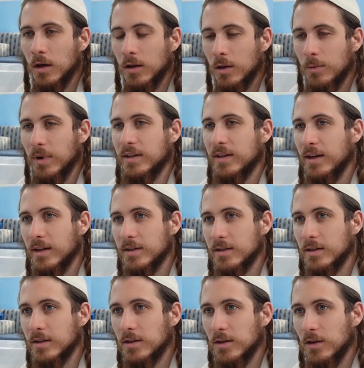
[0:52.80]
the Beit
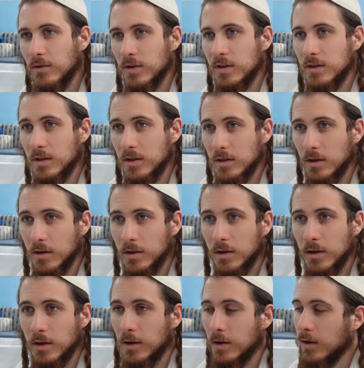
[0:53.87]
Knesset, of the synagogue.
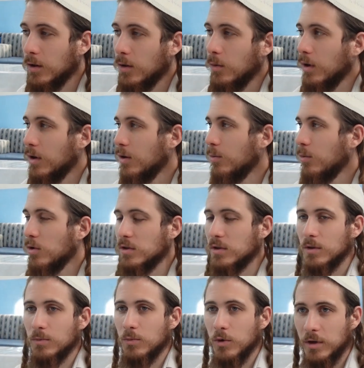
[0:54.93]
One of the most
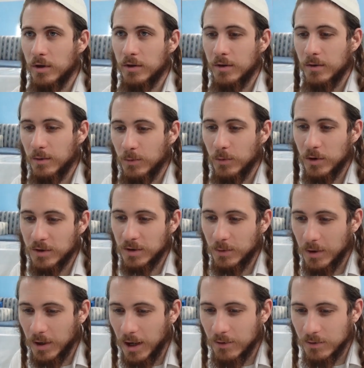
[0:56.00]
important books that
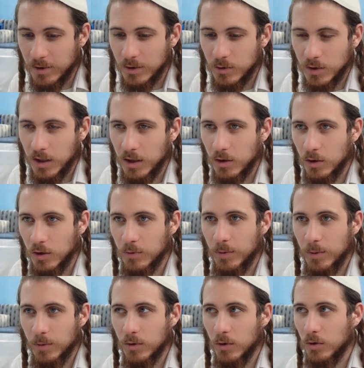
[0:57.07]
we have is the Likutei Halachot.
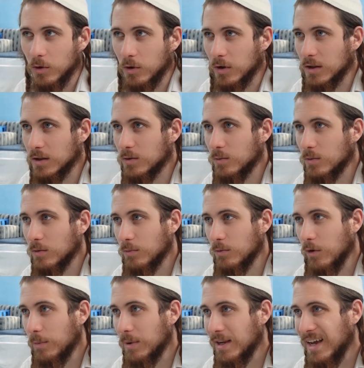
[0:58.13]
People don't know this.
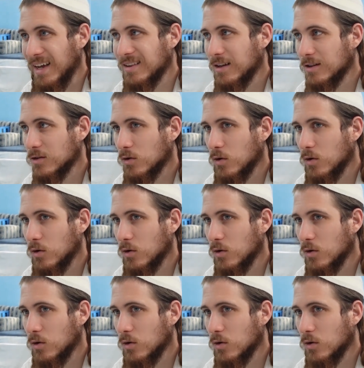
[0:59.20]
Rabbi Natan's